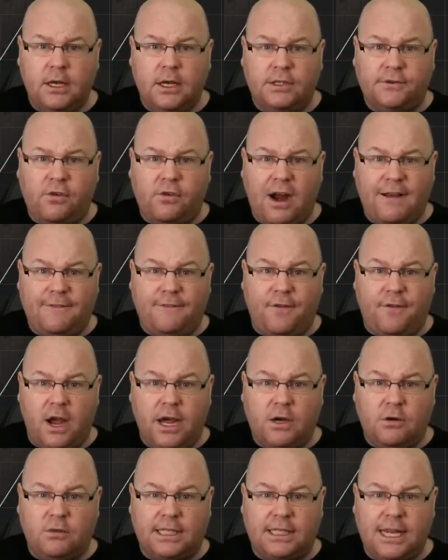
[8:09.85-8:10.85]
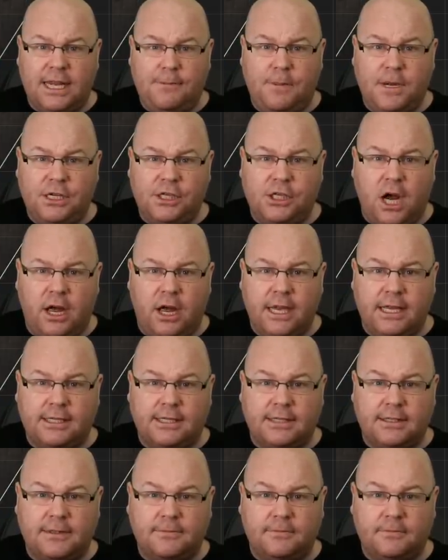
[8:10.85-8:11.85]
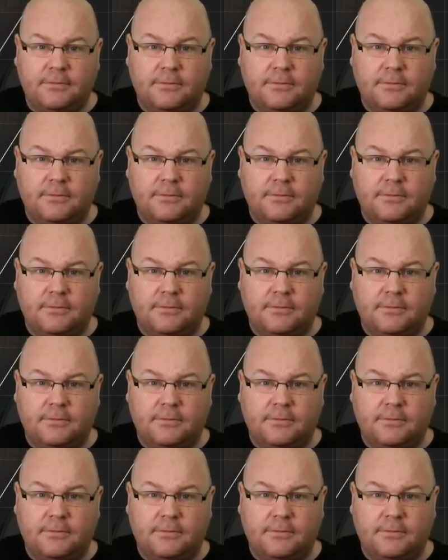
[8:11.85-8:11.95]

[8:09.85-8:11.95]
as for our final sleeping giants.